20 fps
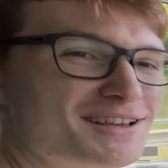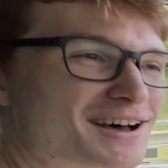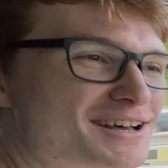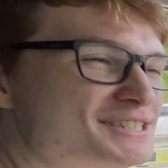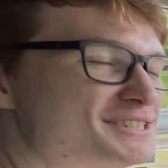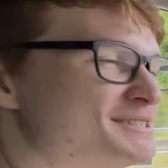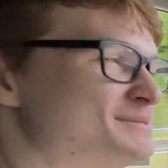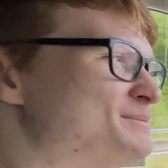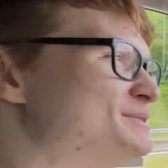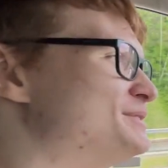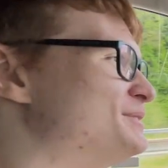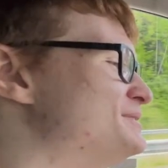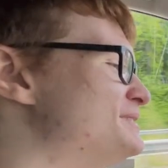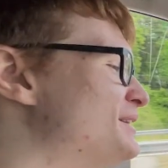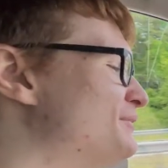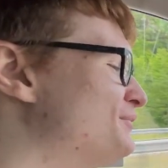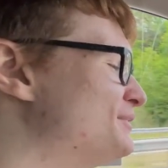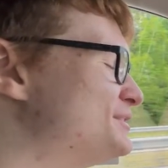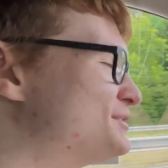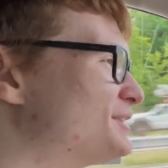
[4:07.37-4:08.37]
awesome. So
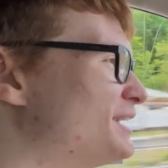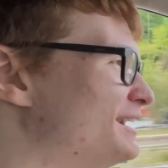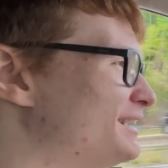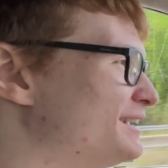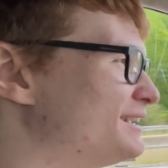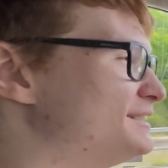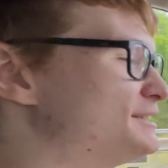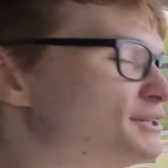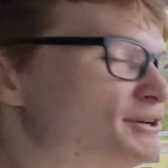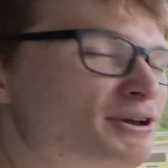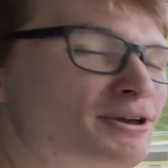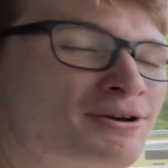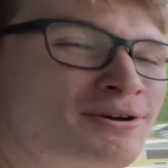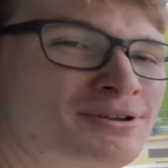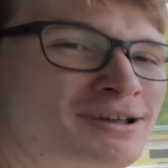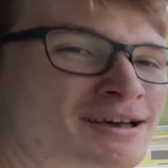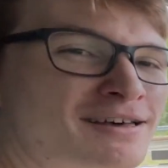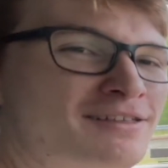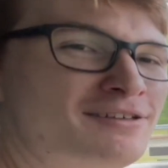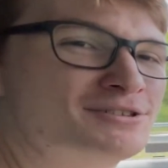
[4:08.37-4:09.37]
definitely try to get a
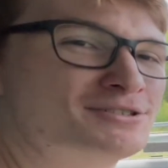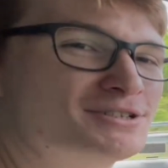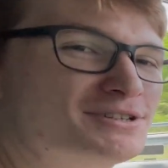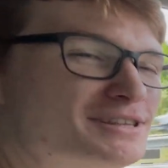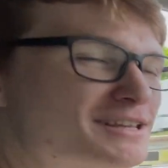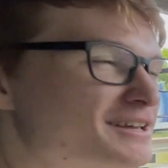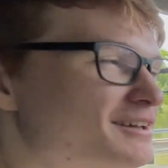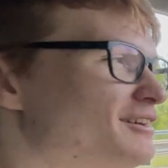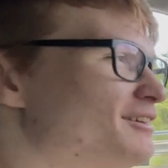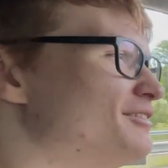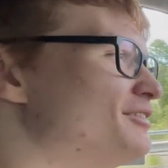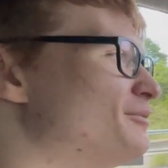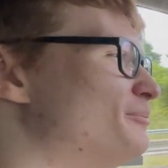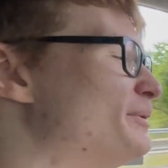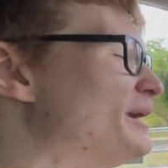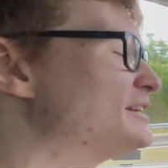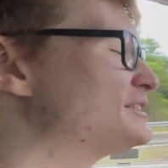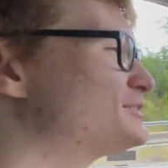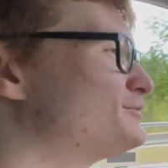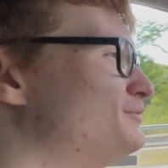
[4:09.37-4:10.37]
Toyota. Those are the, the
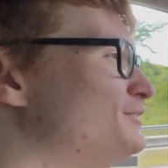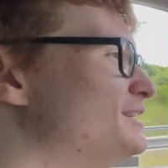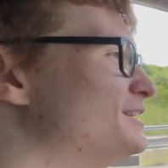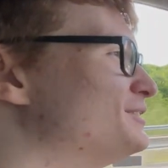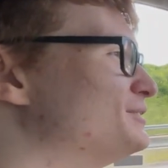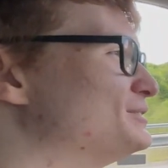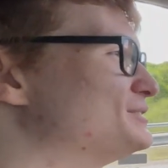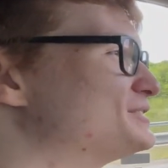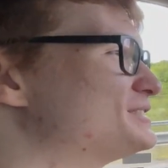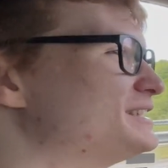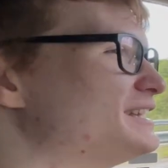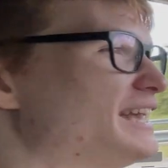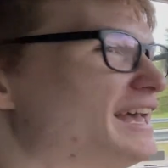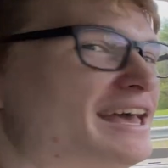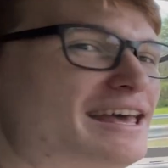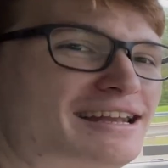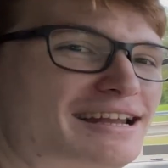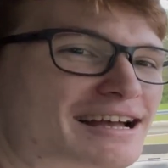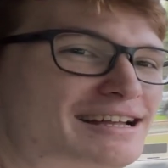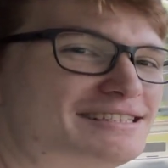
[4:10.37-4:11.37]
best vehicles to
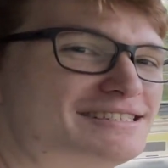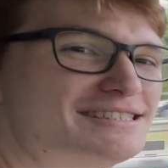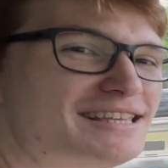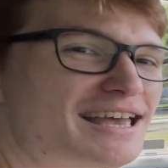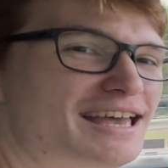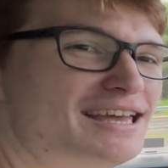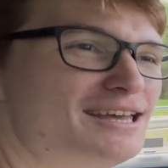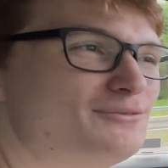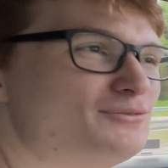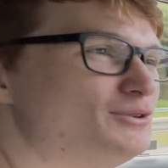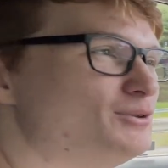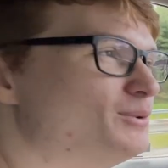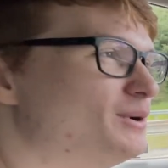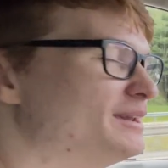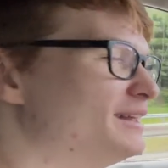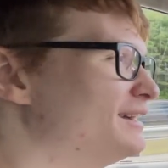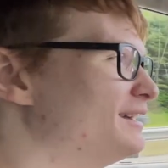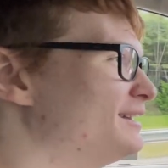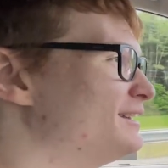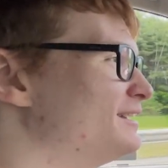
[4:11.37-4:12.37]
get, I'd say, if you
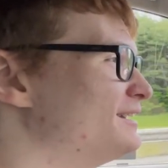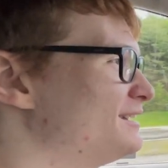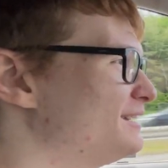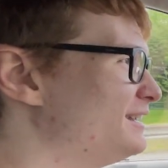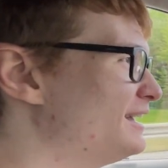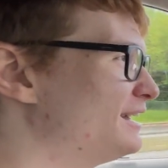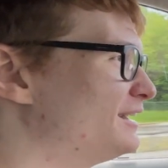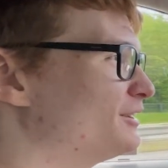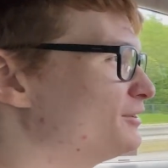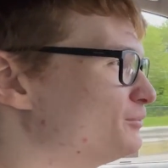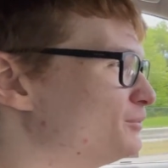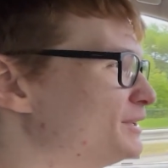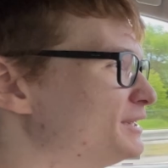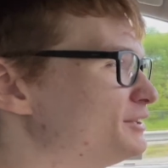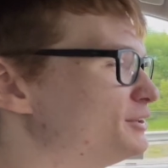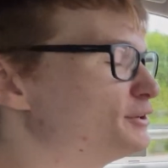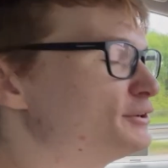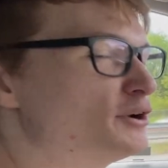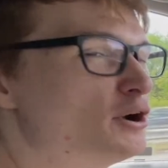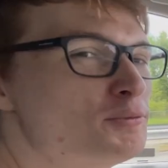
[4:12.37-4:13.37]
want to get a
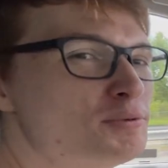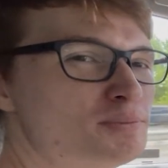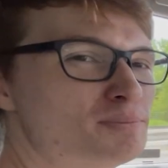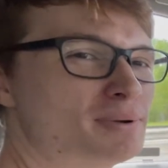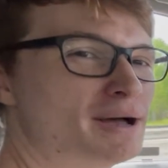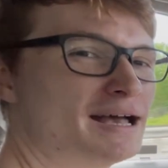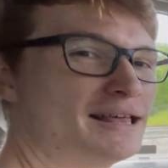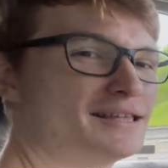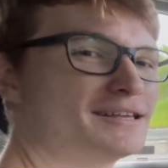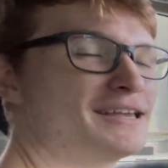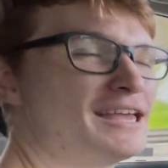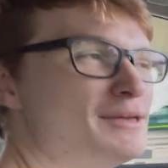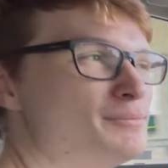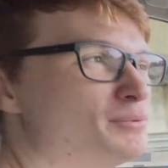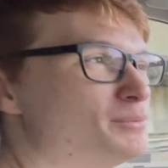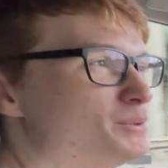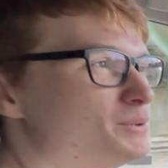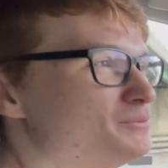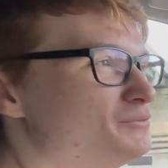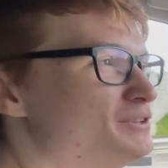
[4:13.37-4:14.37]
really good OpenPilot
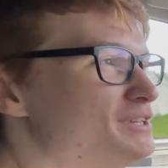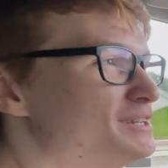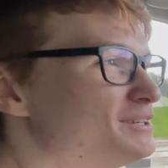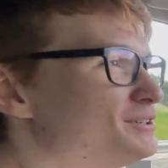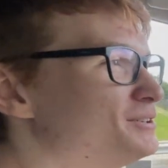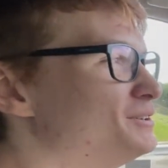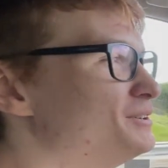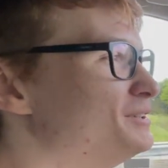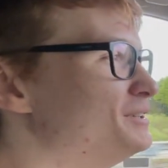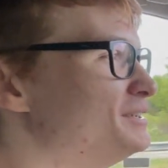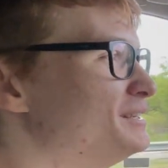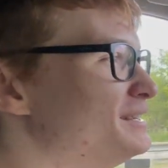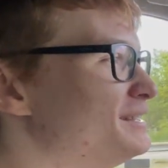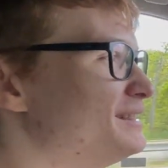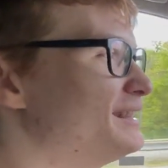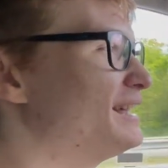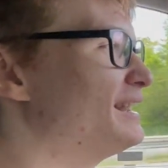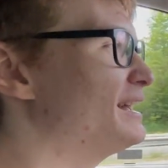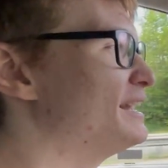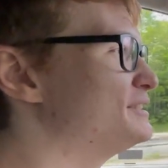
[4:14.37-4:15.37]
capable vehicle
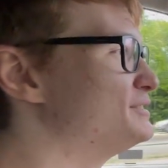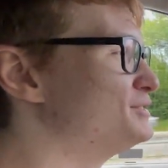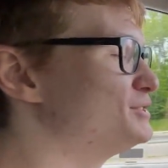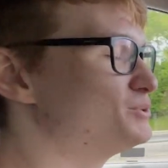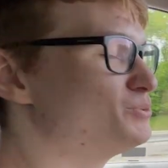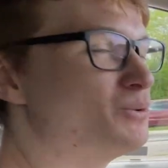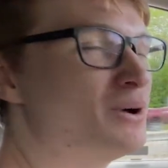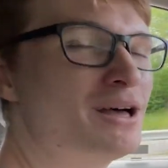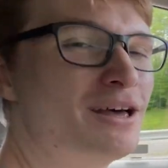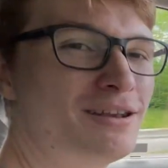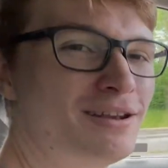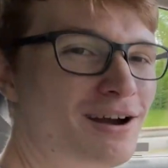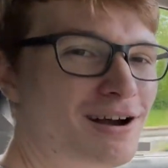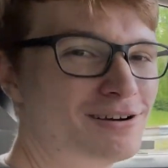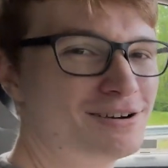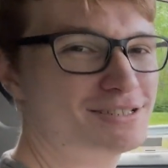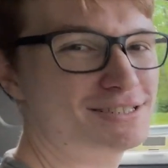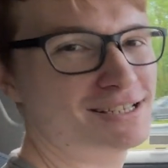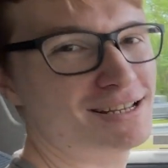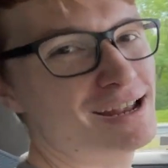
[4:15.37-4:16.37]
that has just one
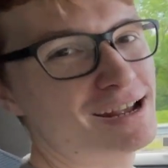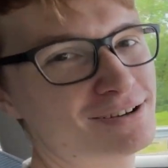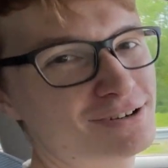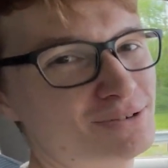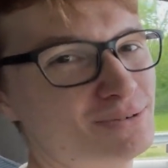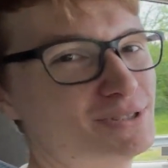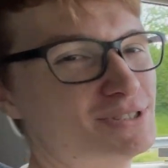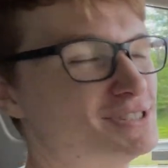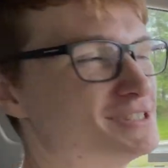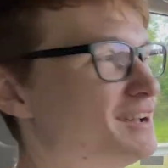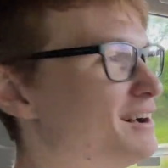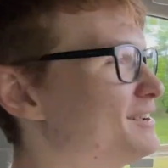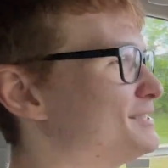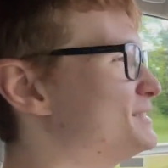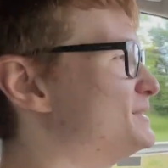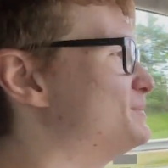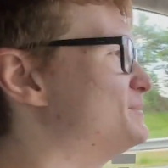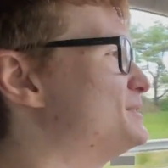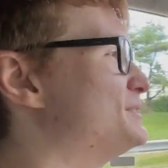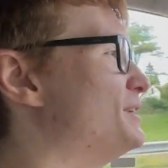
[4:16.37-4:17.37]
harness connector, which is
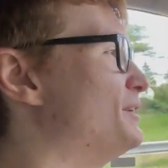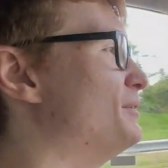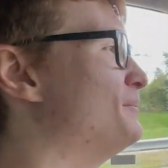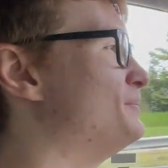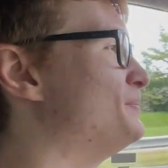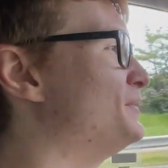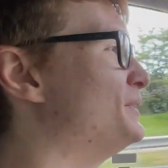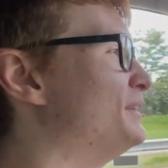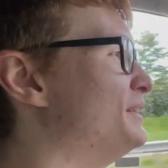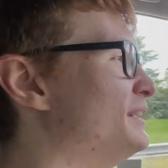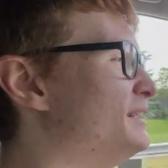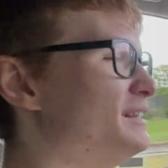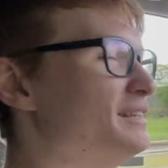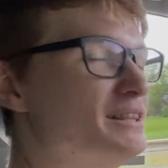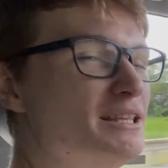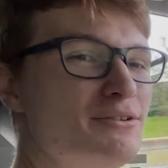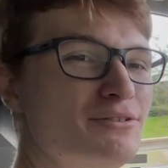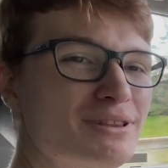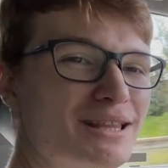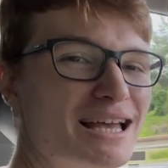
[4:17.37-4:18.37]
awesome. So
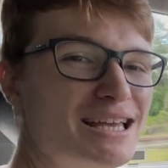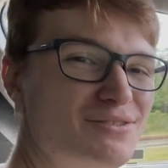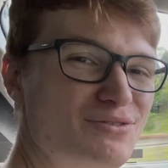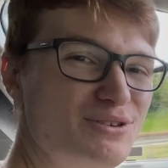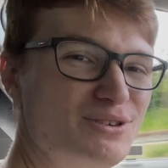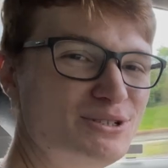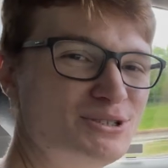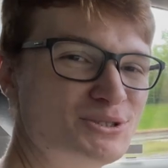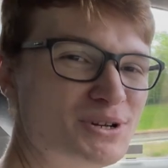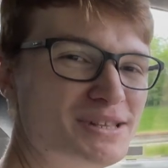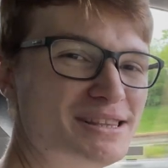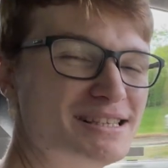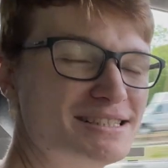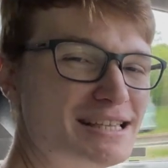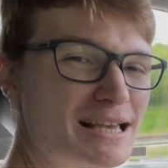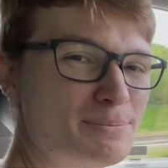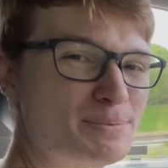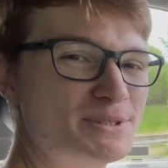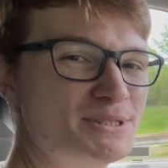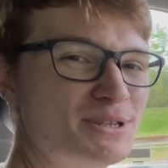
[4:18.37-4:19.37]
leave a like if you enjoyed
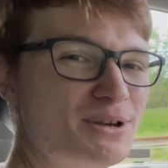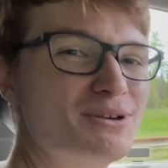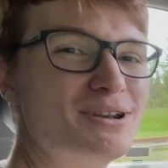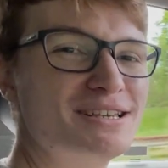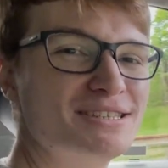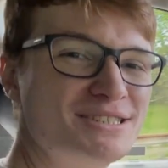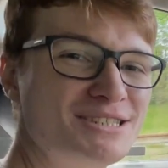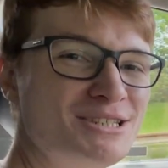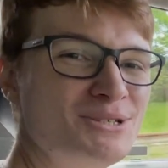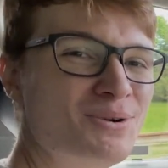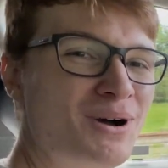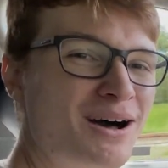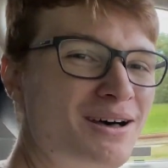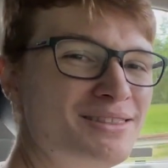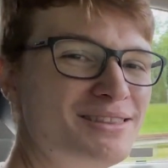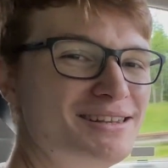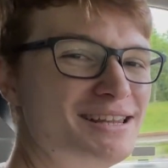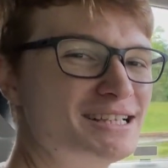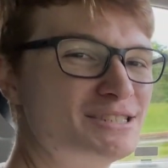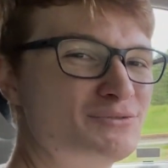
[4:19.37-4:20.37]
this episode. I'll see you
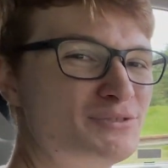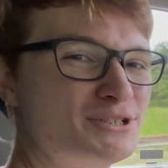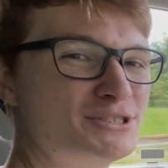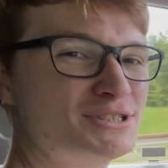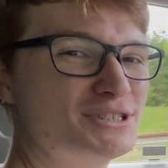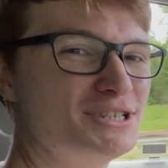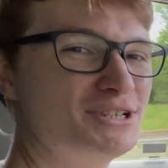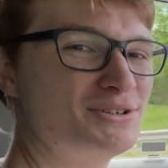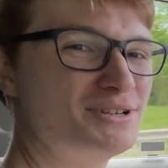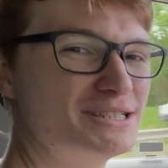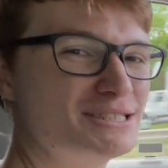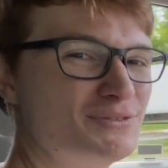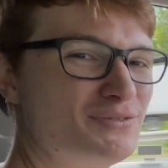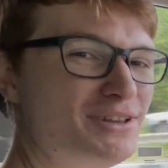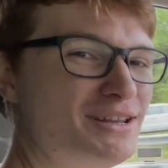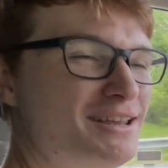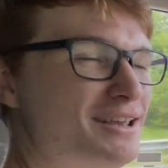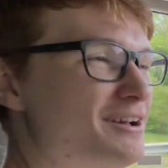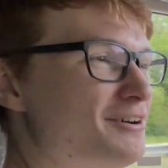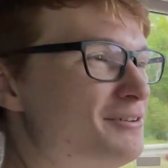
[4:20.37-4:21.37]
all at the next Virtually Chris
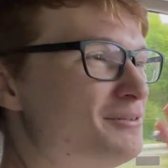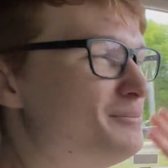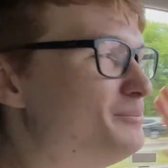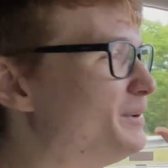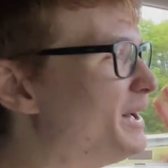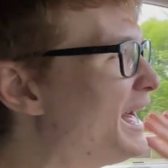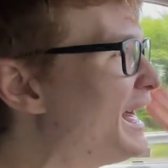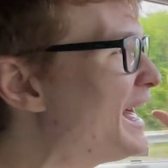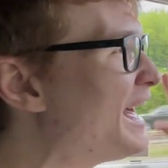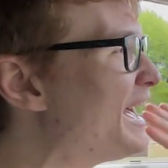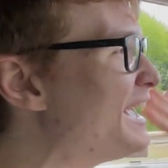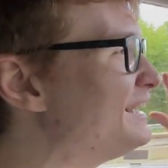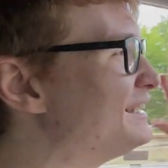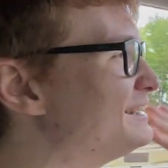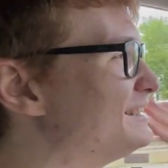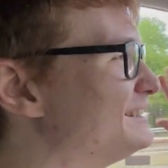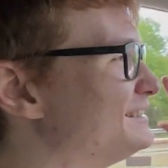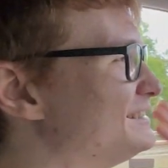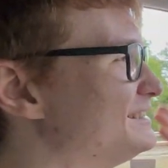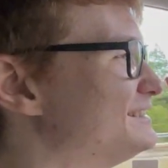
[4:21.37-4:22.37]
video.
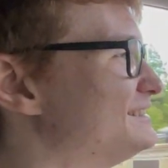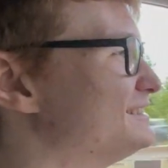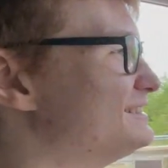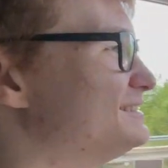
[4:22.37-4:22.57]
Bye!